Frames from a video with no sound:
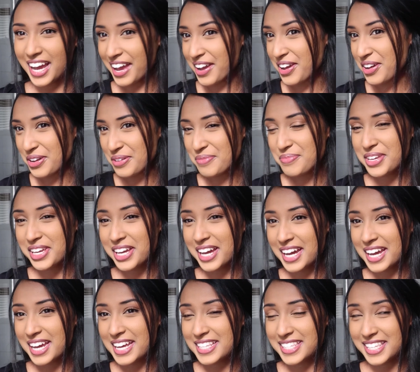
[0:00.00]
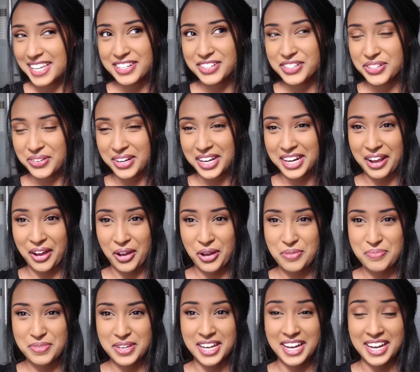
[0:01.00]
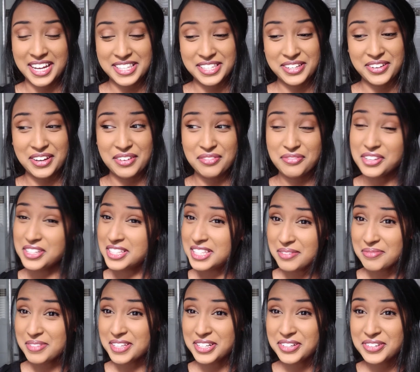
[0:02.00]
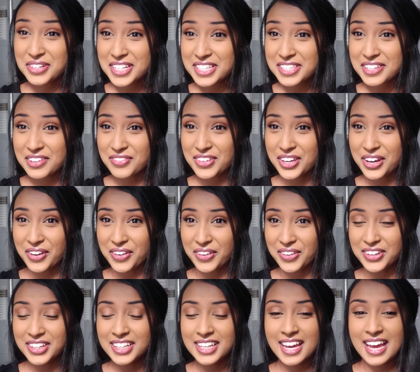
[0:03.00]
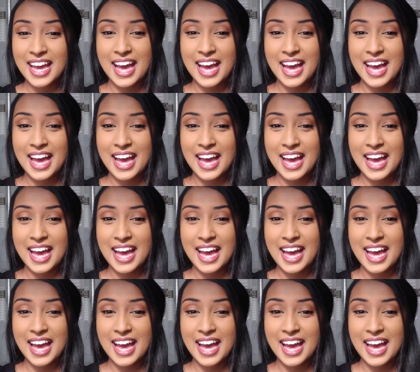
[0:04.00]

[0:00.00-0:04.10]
I hope you guys enjoyed it. I hope you guys got a few tips and tricks of your own.